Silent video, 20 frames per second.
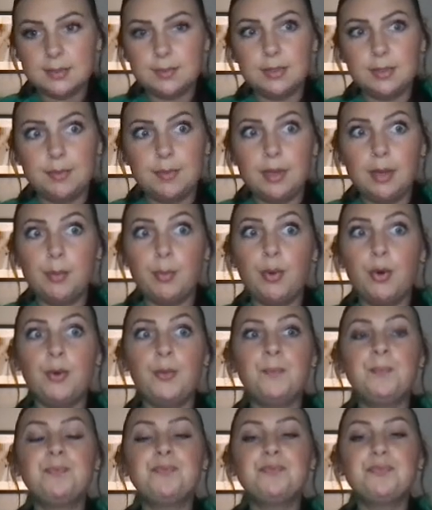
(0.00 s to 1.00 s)
with
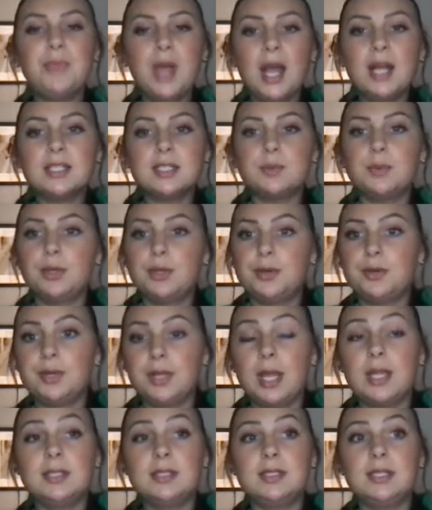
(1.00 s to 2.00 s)
people. That's what
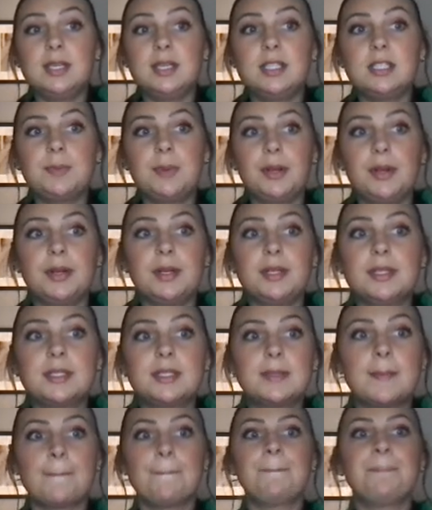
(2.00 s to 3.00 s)
creates the
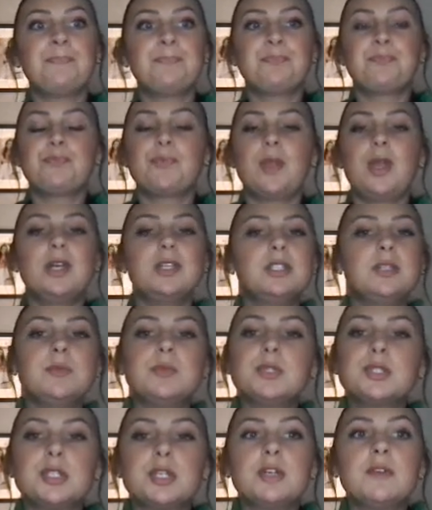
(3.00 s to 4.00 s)
experience.
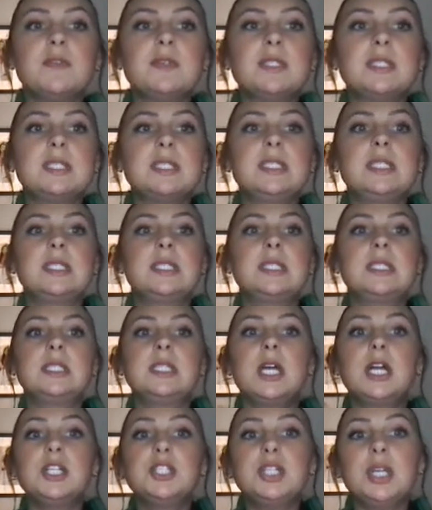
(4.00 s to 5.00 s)
Customer service is
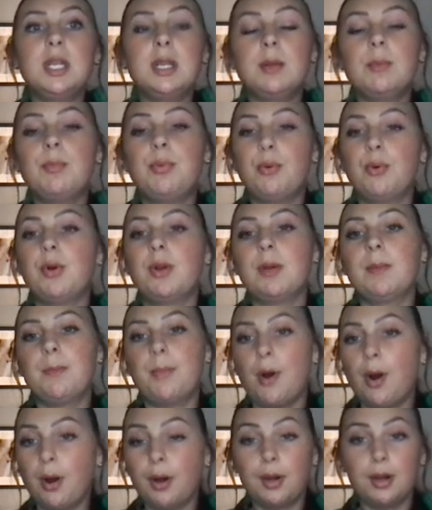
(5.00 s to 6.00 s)
such an important
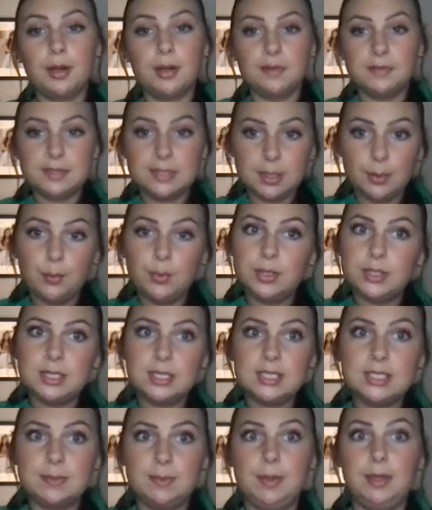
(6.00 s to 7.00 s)
part of someone's
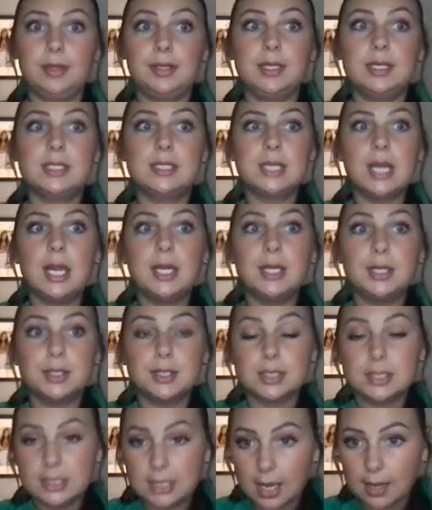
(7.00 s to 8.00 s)
experience at your
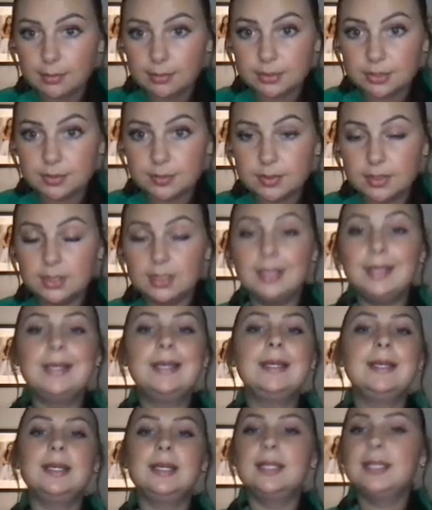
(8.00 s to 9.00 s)
establishment,
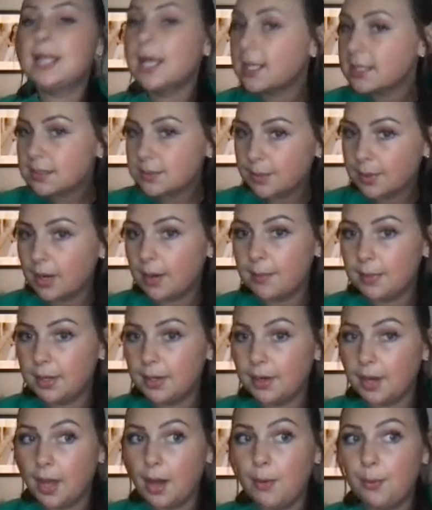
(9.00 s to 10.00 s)
and that's what I'm
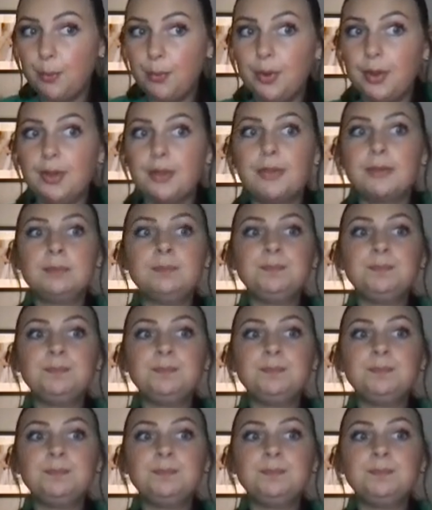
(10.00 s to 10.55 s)
here to help with.